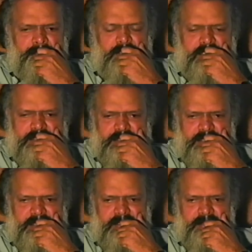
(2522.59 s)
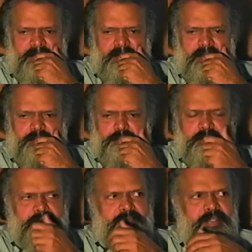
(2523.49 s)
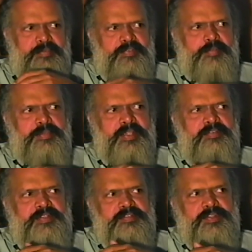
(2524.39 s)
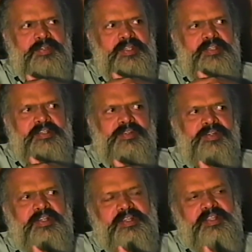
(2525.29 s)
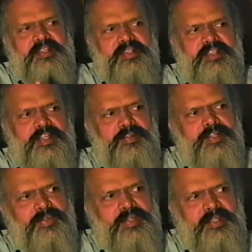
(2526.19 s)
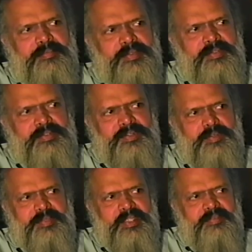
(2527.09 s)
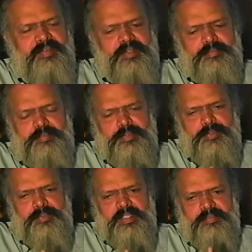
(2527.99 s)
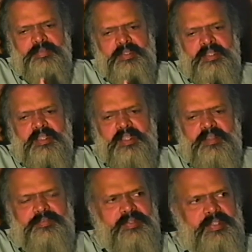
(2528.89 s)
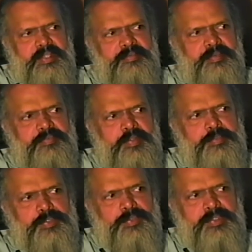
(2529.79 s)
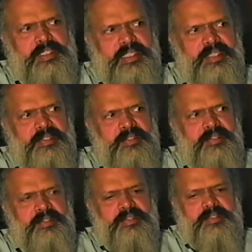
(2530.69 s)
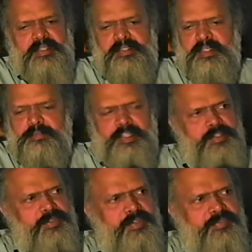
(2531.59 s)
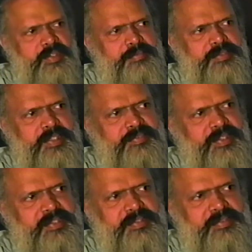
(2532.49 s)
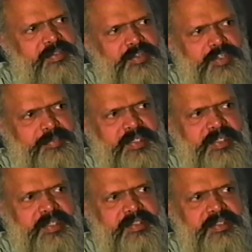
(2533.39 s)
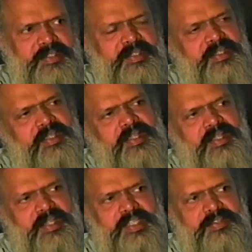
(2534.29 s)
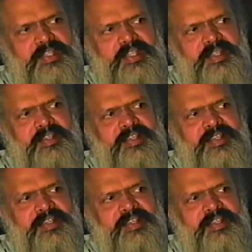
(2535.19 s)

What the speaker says: as I said, my filmmaking was not in the regular order, because normally what people do, after the film school training, they start making short films and documentaries, and gradually they